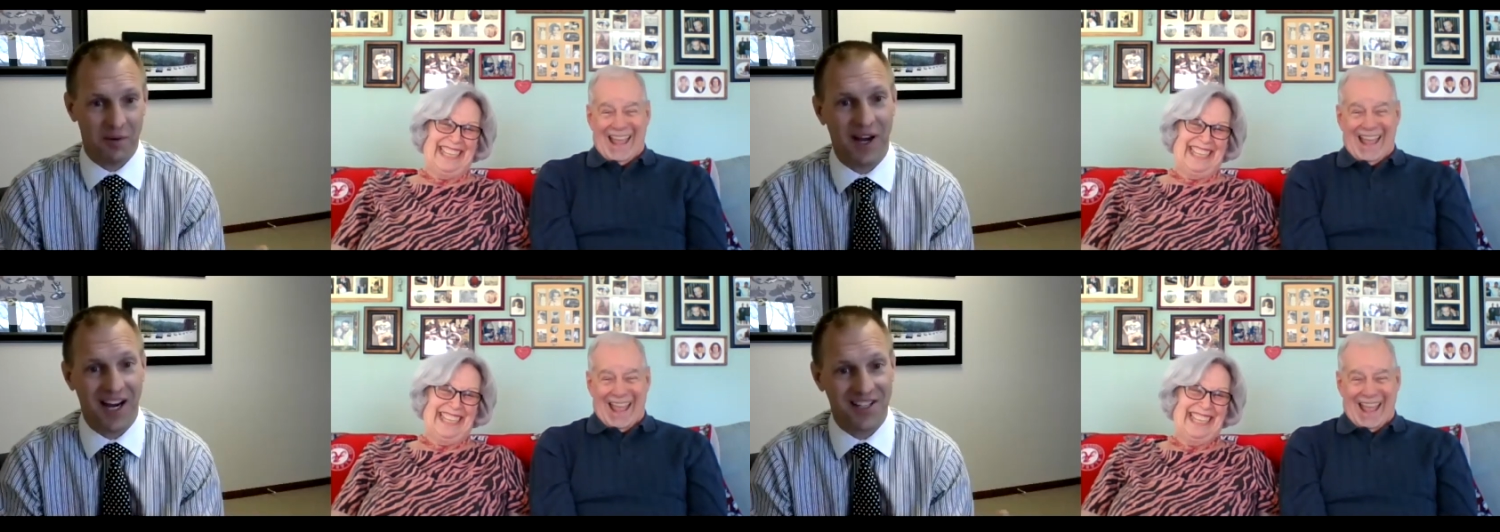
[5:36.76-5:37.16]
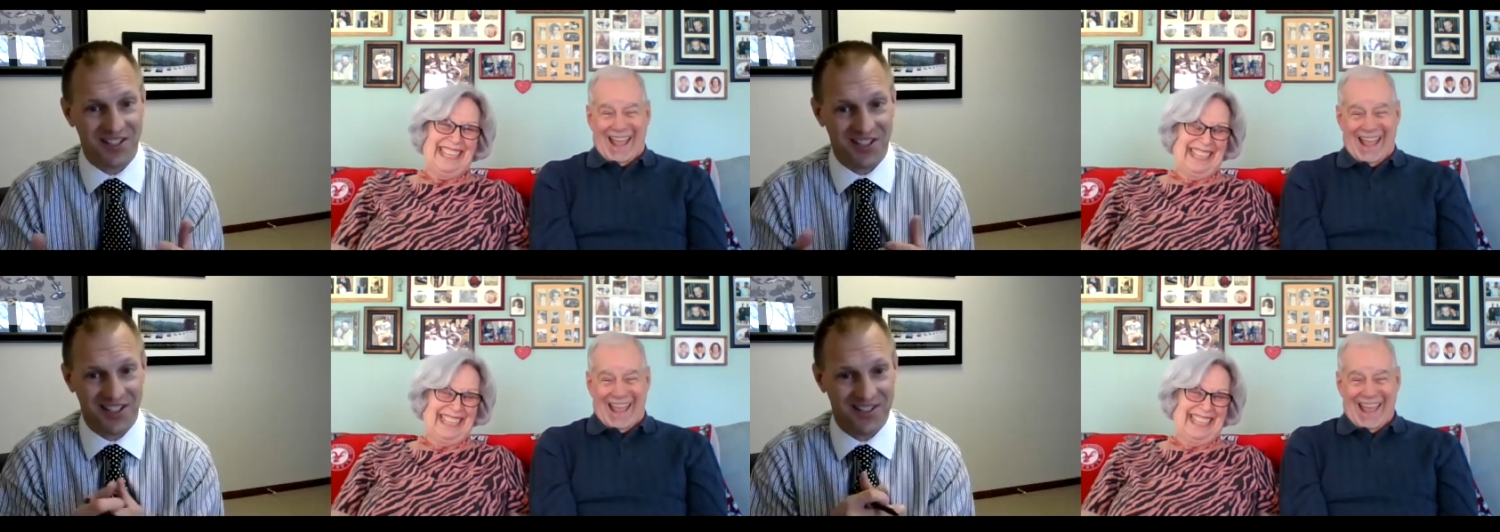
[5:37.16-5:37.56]

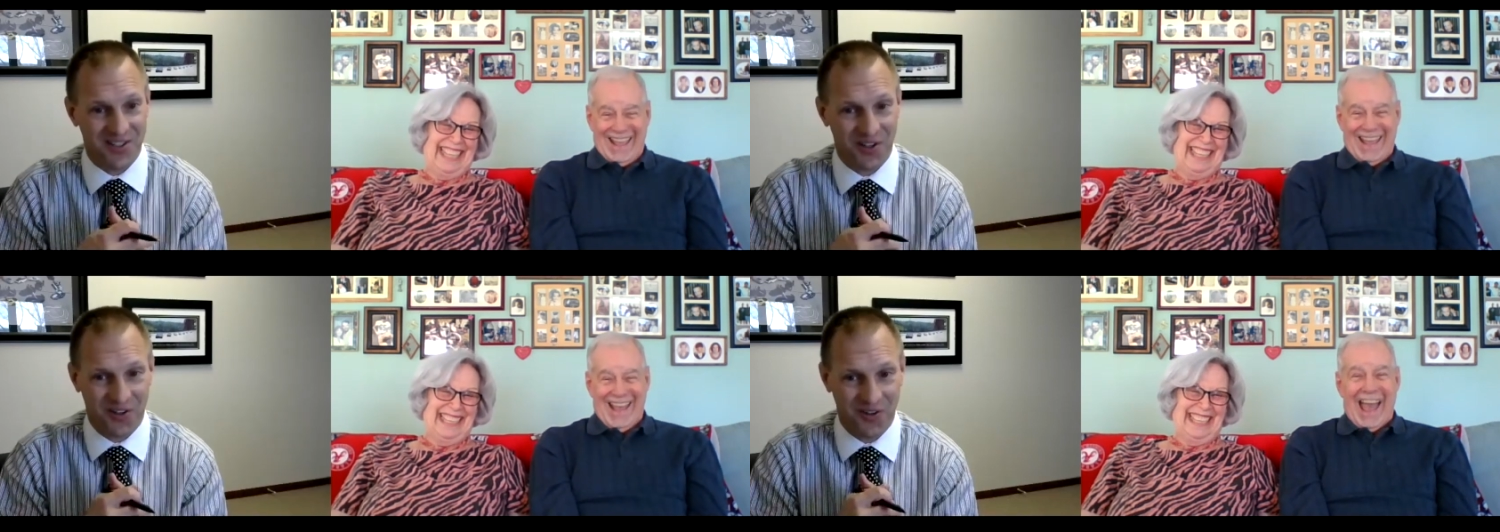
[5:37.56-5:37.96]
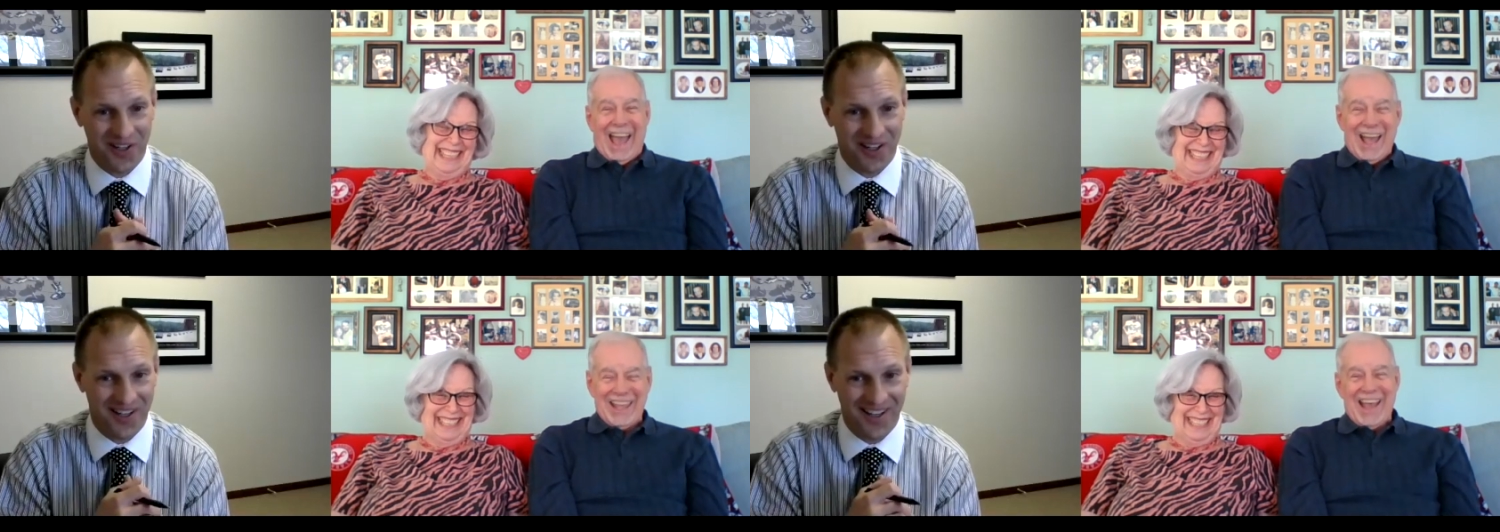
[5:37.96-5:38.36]
Speaker 1: capacity. So
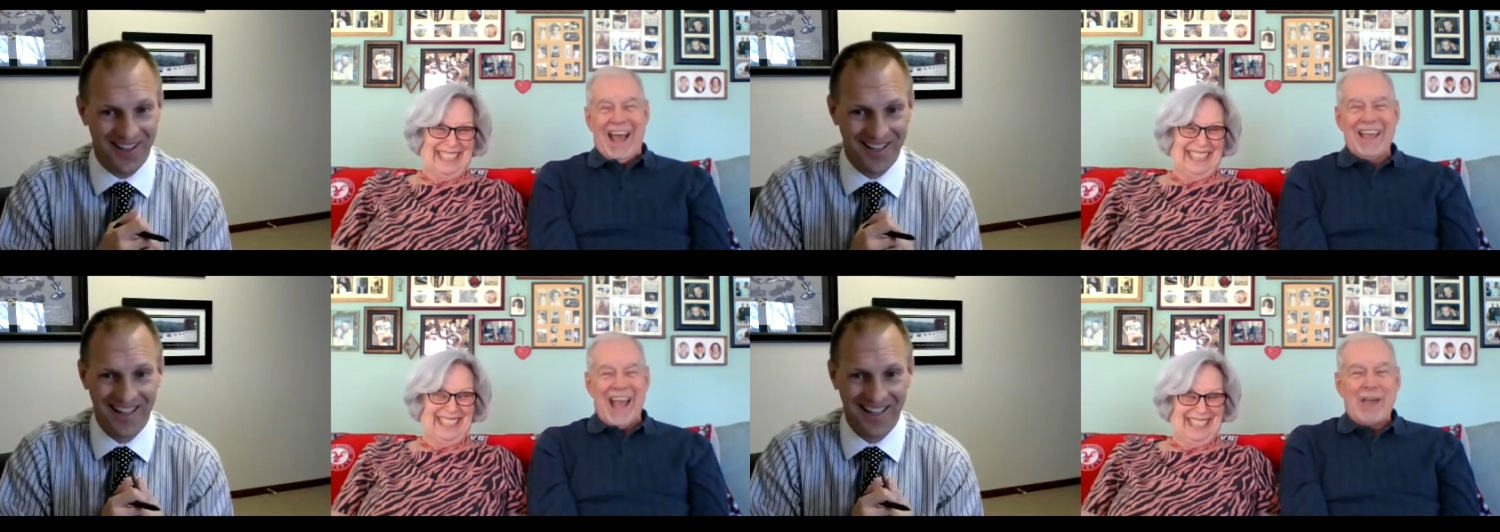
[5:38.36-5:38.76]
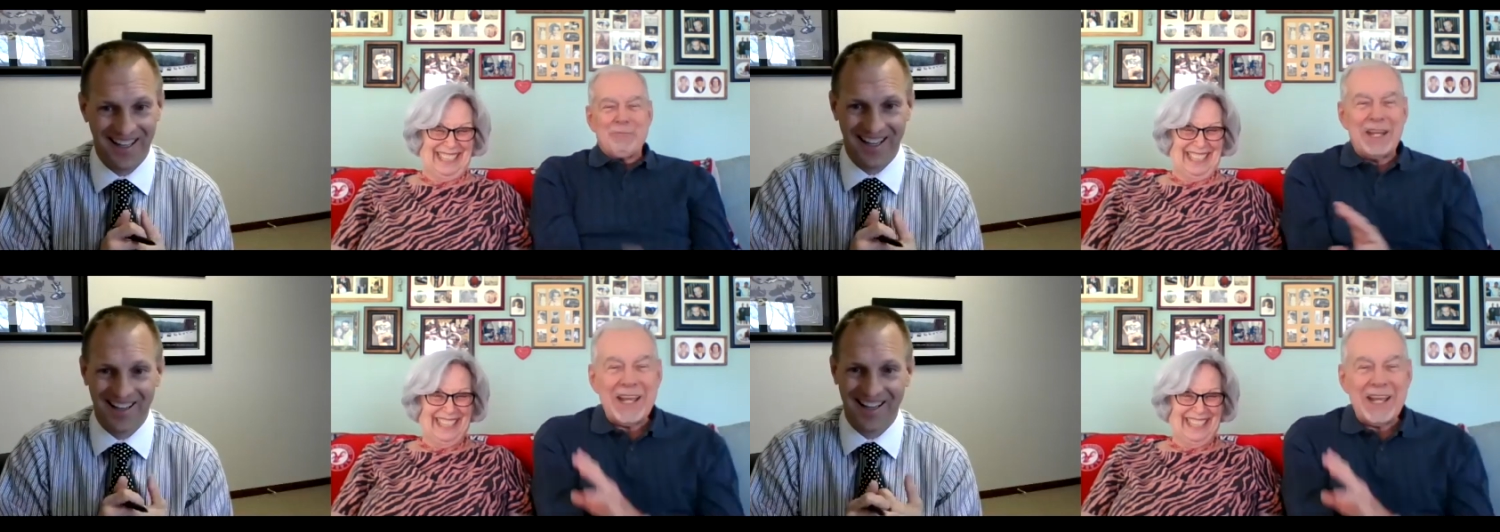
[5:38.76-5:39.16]
uh,
Speaker 2: I'm
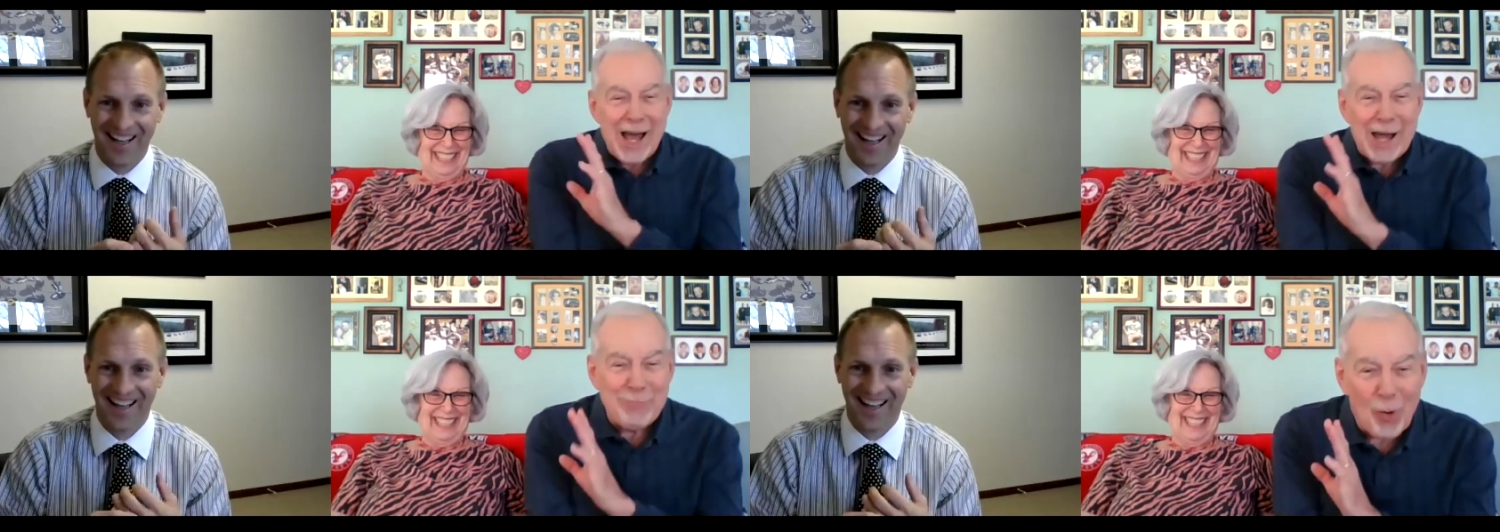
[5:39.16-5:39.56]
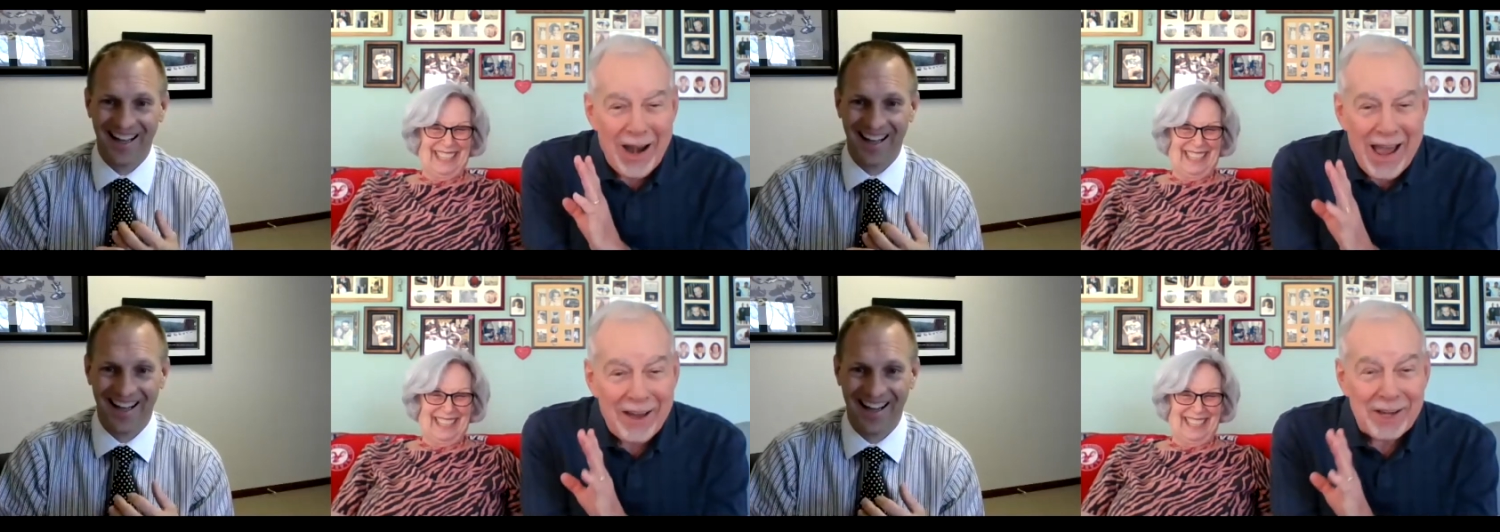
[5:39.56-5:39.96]
getting a lot
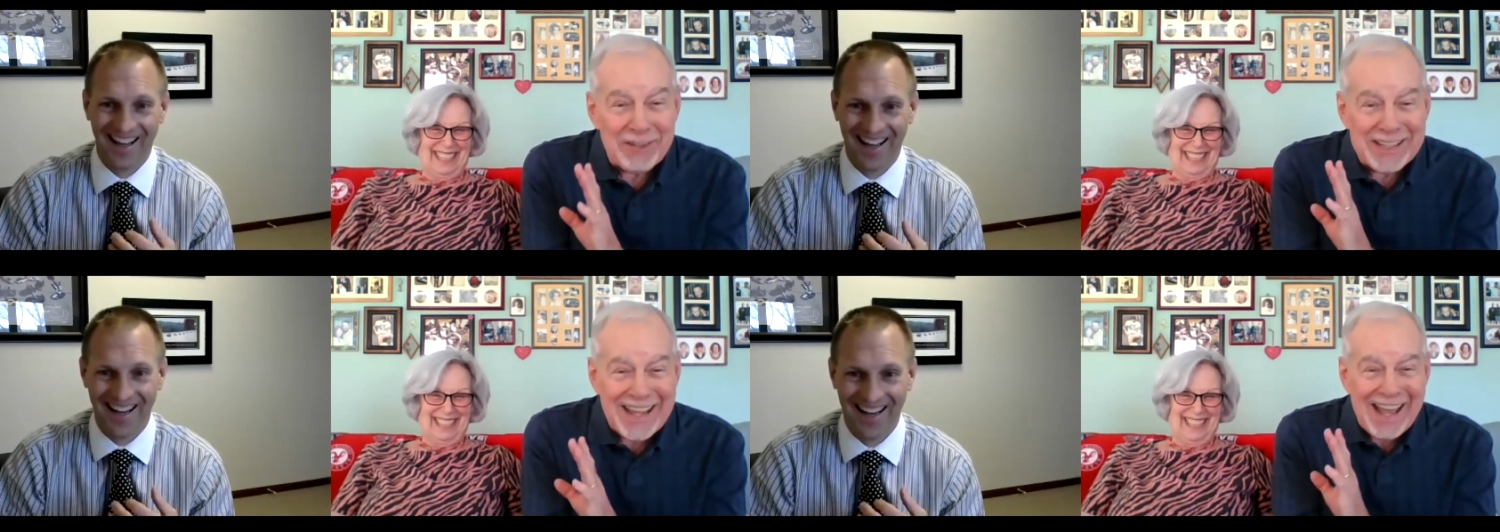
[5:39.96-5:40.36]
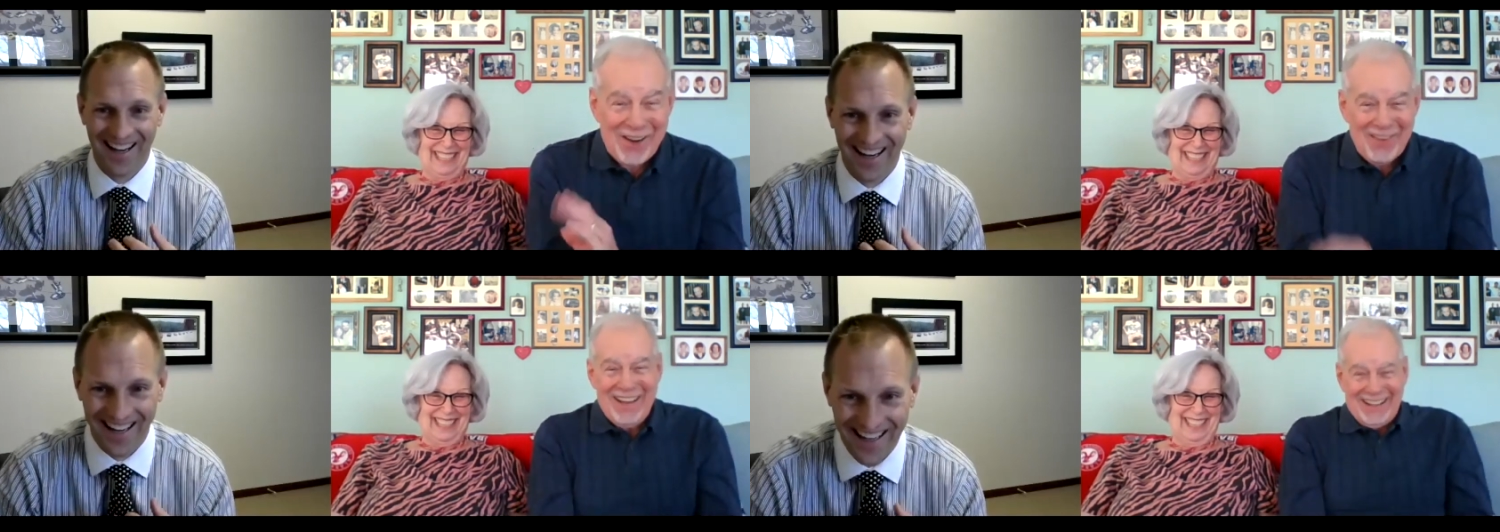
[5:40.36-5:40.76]
more out of it now.